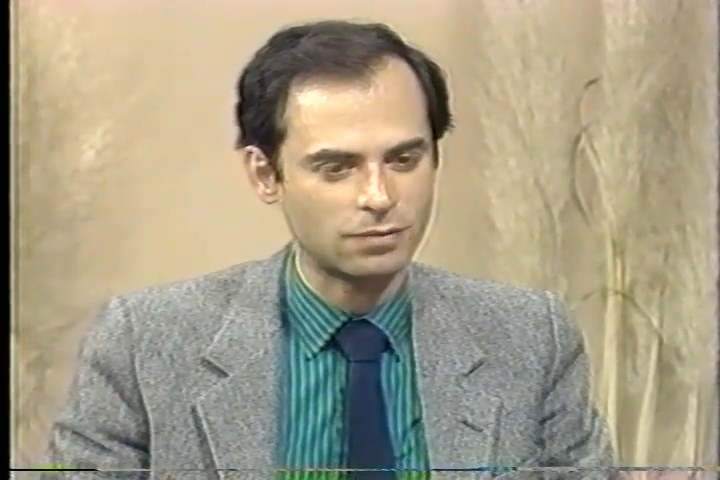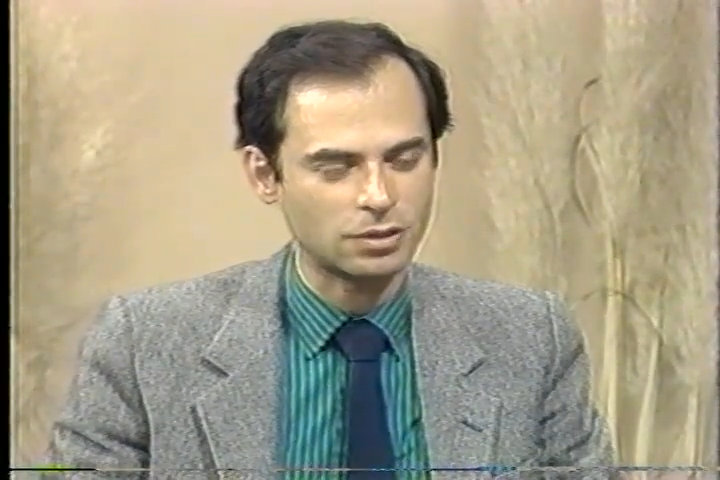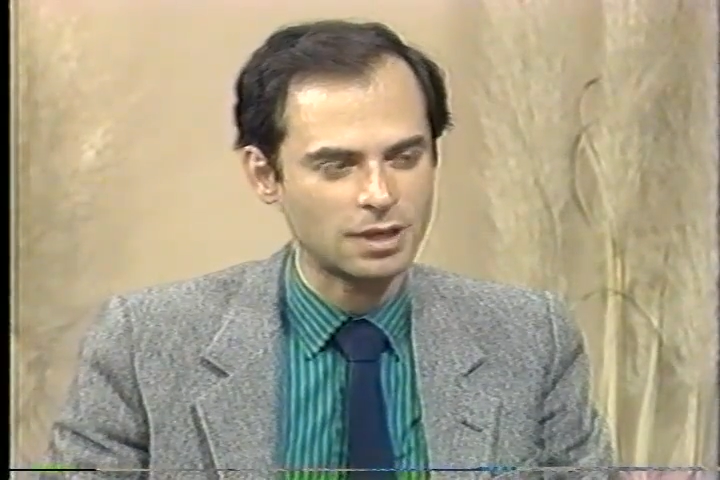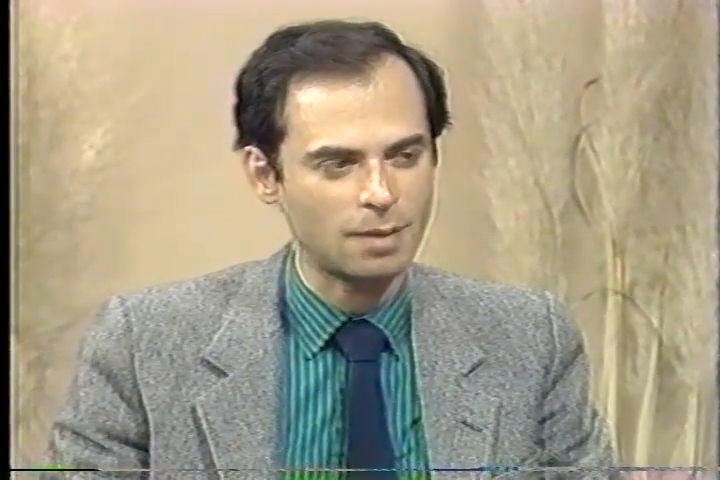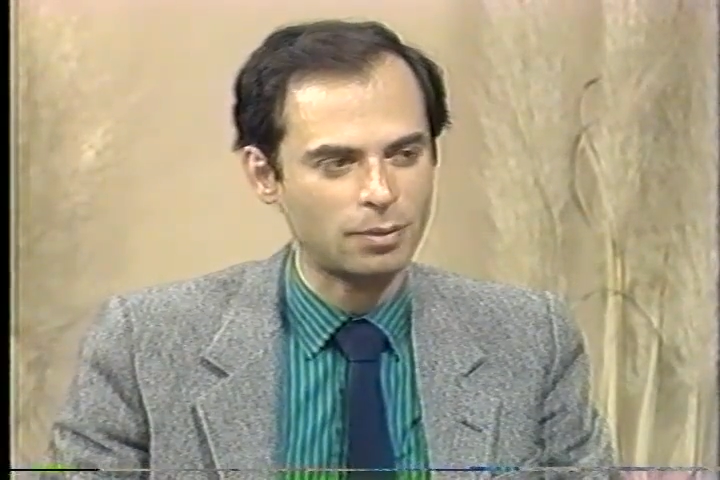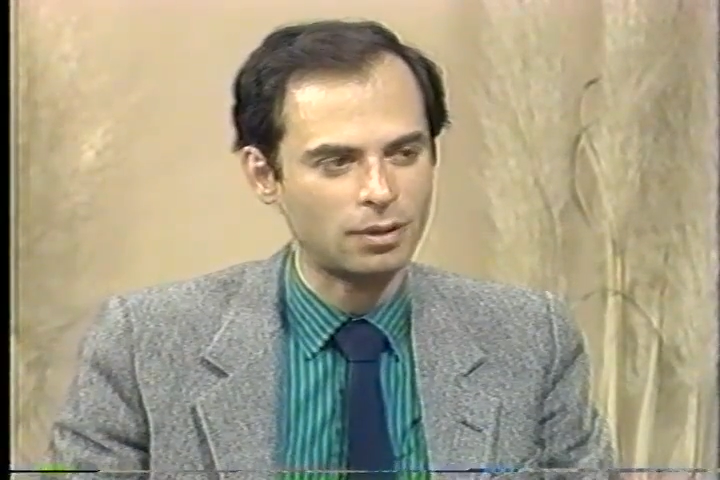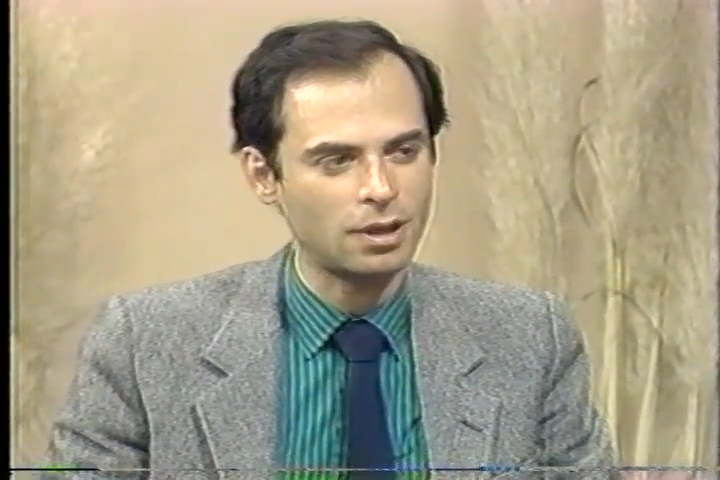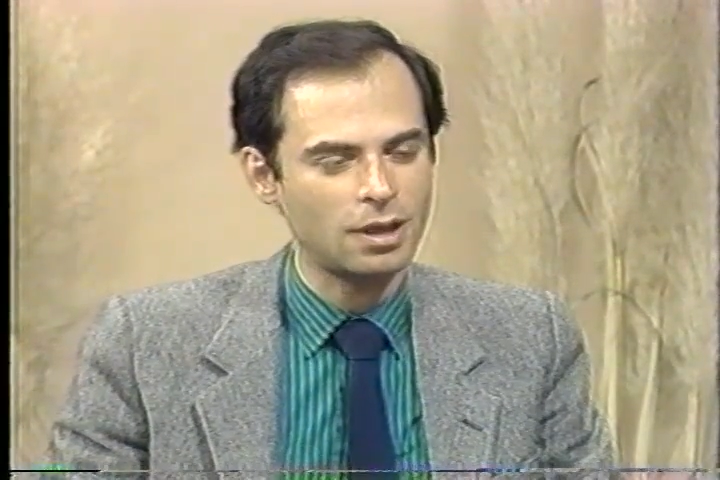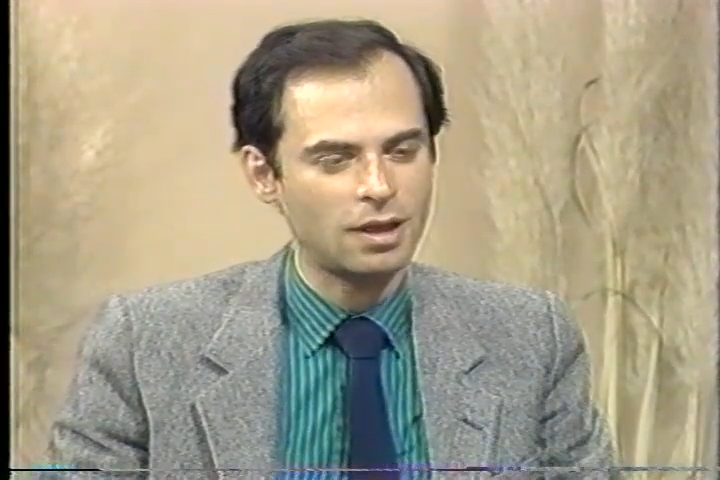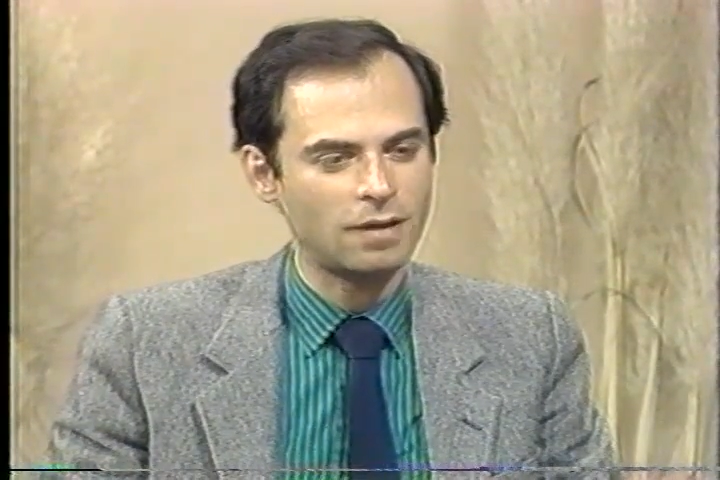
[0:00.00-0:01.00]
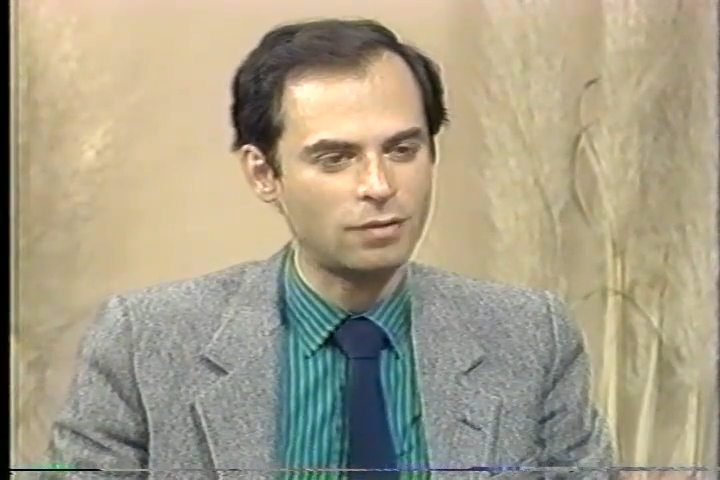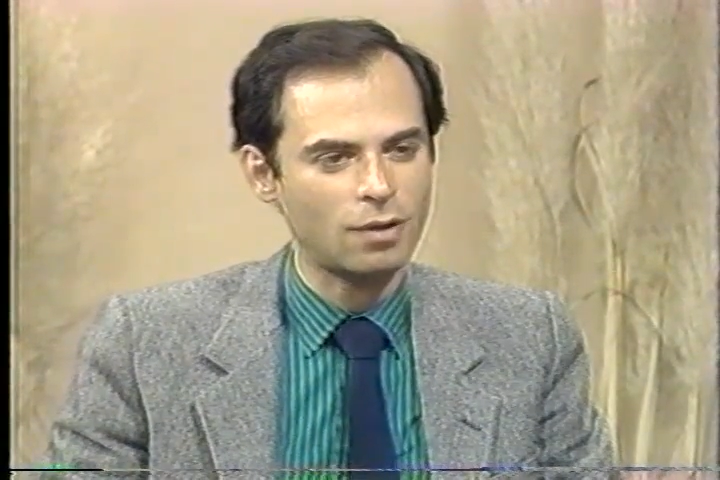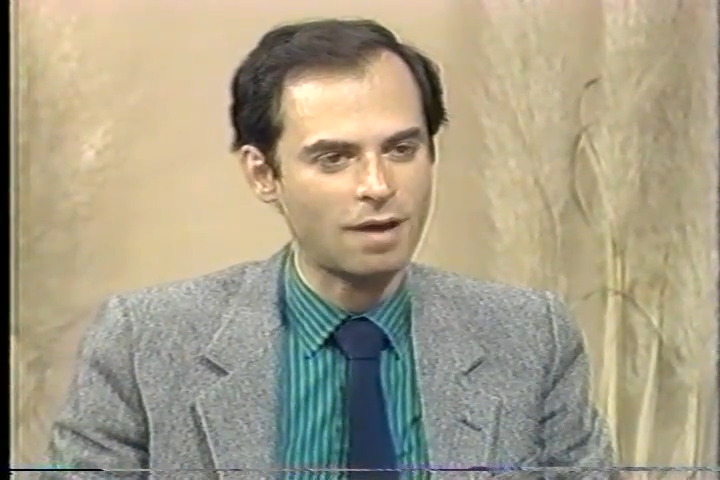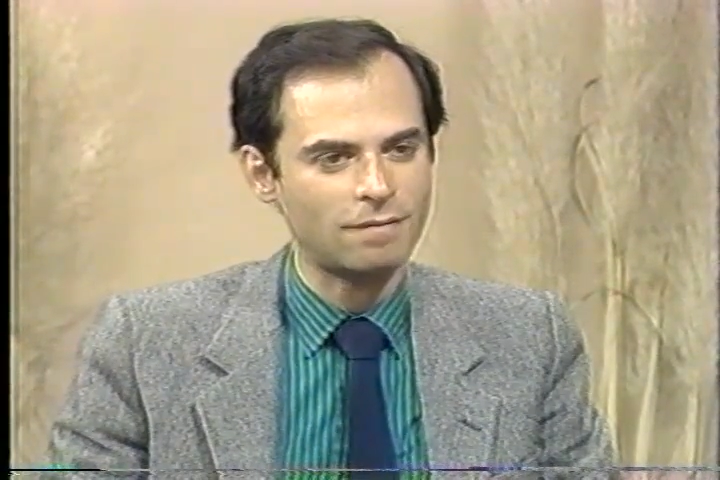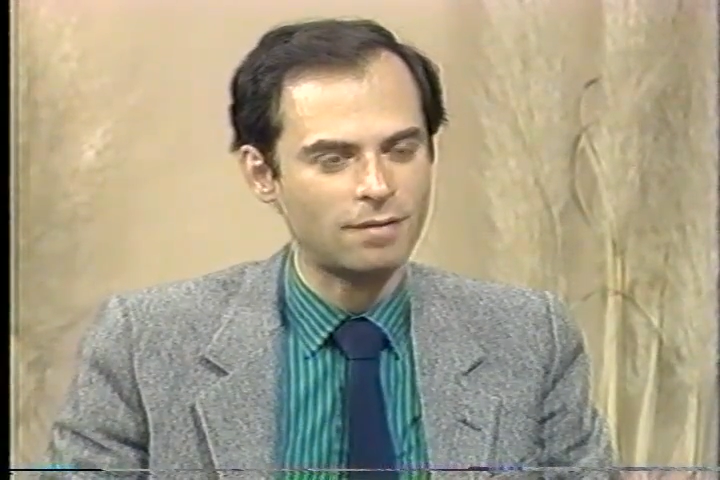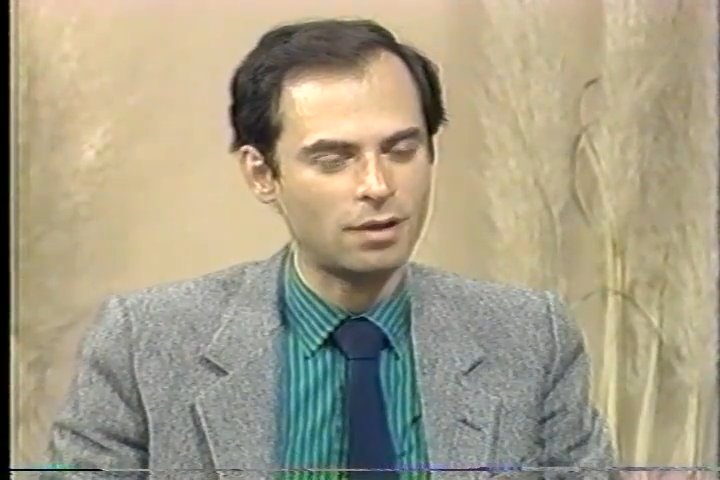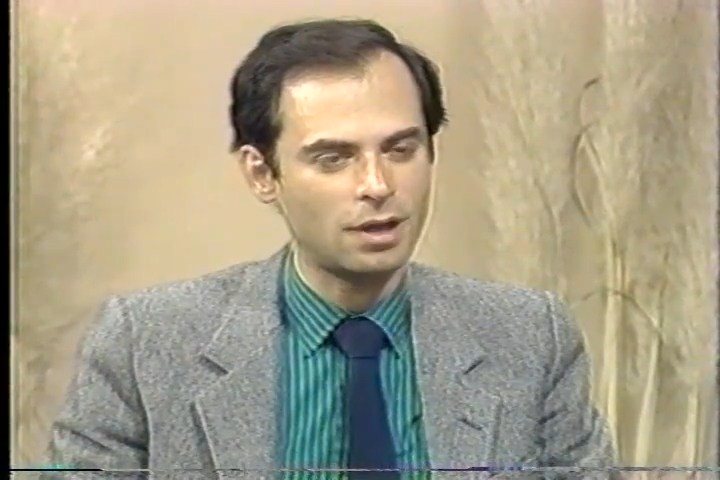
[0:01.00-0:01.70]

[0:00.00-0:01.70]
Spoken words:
For example, if you have